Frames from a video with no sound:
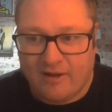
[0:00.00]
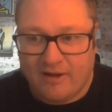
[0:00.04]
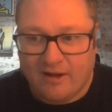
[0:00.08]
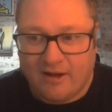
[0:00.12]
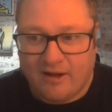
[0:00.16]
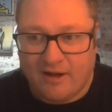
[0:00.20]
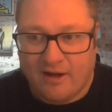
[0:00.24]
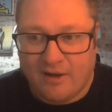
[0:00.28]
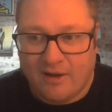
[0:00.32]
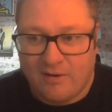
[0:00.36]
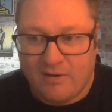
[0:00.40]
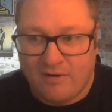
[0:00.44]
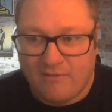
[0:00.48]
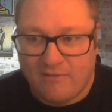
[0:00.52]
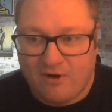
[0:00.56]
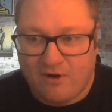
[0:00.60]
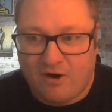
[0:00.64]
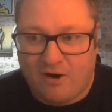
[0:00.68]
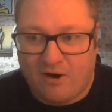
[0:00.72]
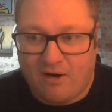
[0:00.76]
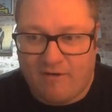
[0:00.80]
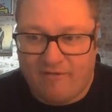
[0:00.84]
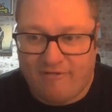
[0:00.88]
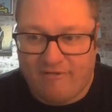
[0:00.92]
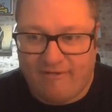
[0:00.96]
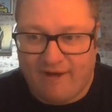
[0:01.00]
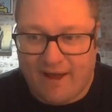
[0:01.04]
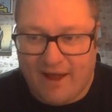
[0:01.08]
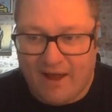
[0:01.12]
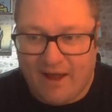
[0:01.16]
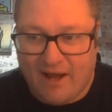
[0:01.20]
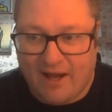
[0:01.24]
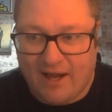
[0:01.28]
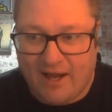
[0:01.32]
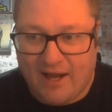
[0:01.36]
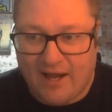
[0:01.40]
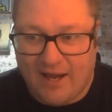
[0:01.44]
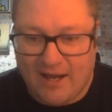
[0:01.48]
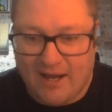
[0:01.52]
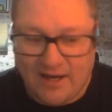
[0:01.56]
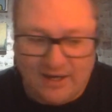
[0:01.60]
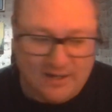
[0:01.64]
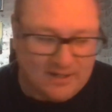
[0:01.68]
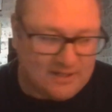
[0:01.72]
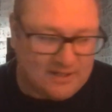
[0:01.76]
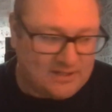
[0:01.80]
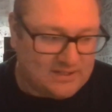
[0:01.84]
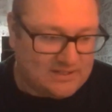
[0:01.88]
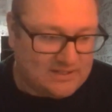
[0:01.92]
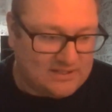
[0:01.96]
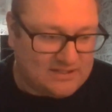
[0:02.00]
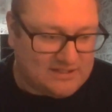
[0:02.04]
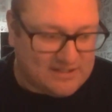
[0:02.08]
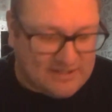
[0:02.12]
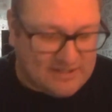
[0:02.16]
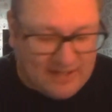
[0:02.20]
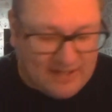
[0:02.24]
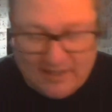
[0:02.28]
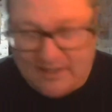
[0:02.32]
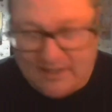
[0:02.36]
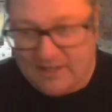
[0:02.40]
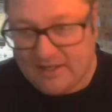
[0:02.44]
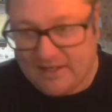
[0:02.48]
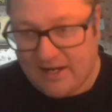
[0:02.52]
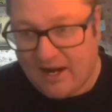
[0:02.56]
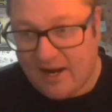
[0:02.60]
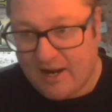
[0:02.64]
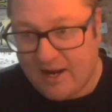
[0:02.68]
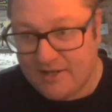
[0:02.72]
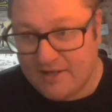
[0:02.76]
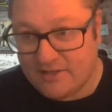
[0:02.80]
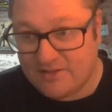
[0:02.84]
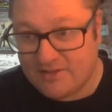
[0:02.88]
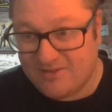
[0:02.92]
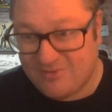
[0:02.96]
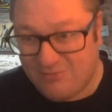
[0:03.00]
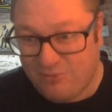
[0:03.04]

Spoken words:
You've got a fairly standardized